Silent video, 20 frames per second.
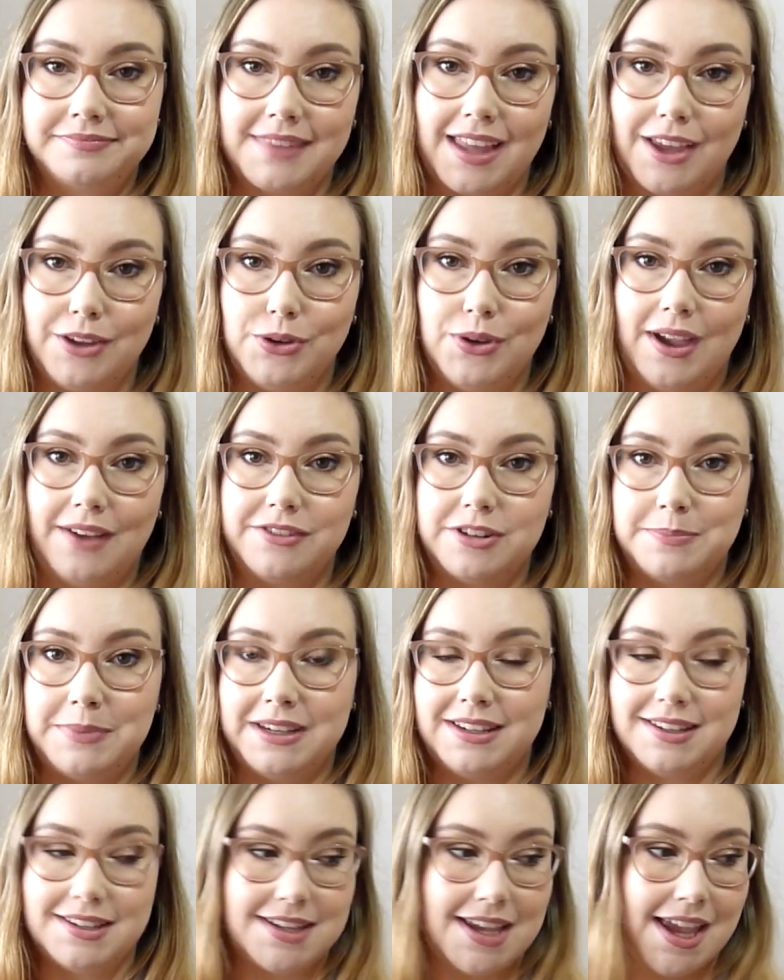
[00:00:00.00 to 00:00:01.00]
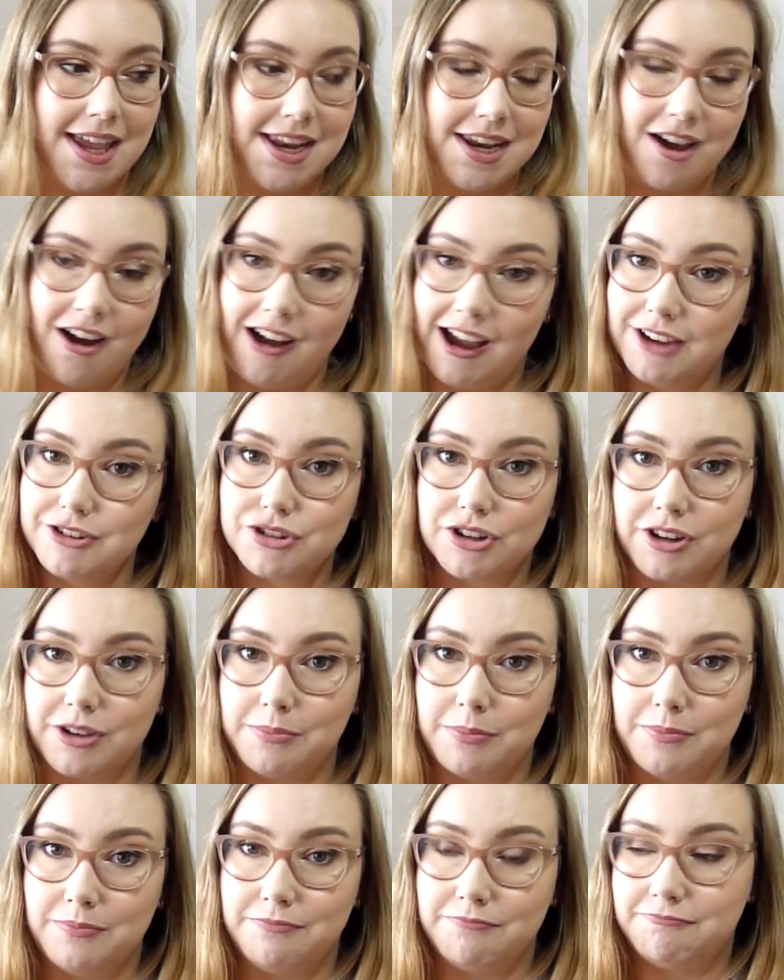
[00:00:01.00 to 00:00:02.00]
and you have to pick 10 eyeshadow
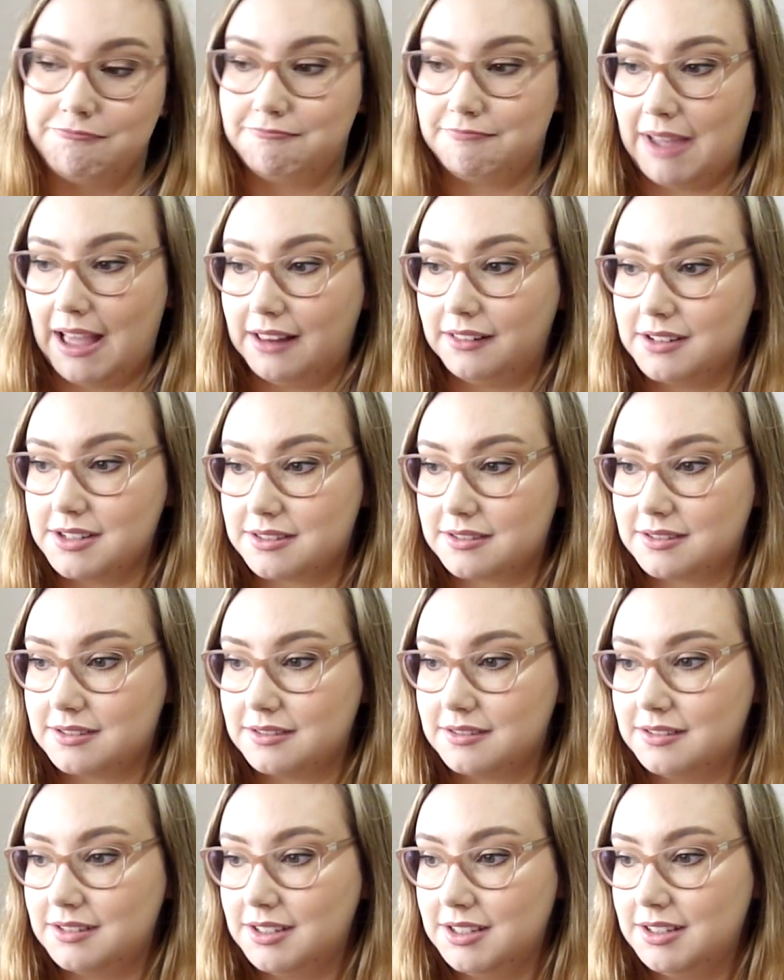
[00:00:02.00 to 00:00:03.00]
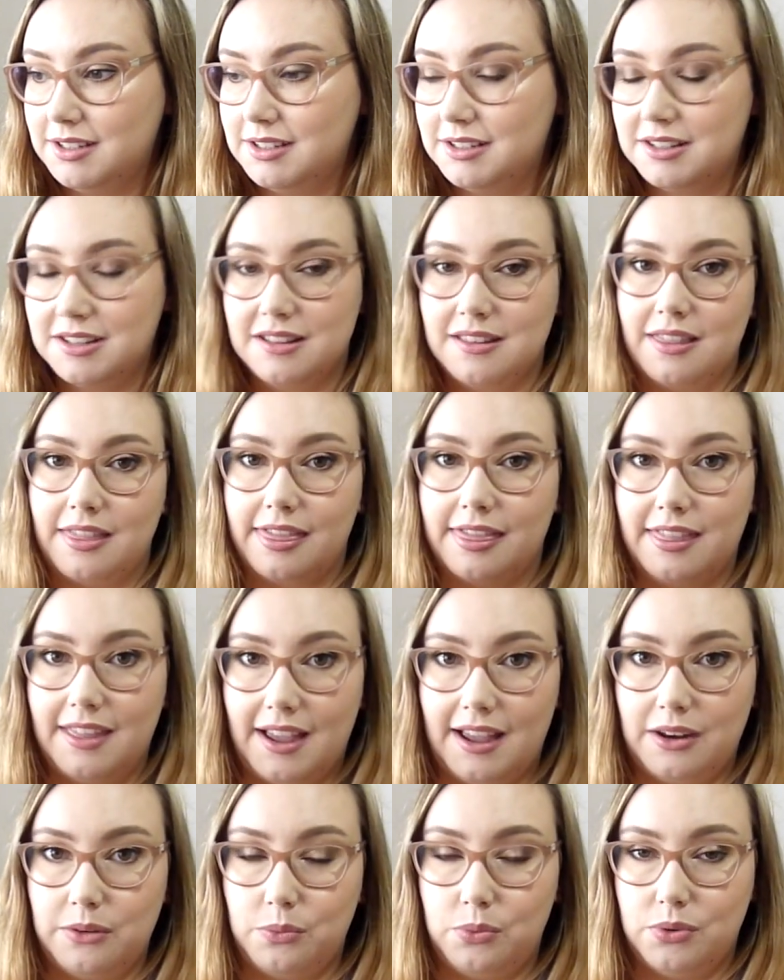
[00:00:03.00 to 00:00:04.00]
palettes.
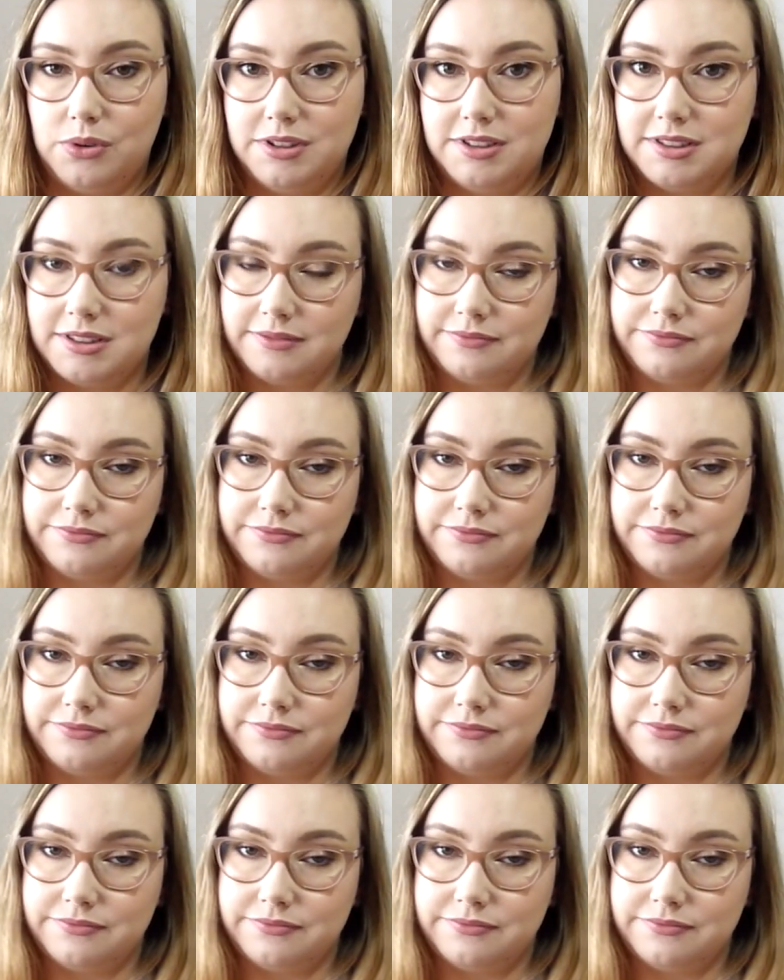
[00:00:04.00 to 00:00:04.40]
That would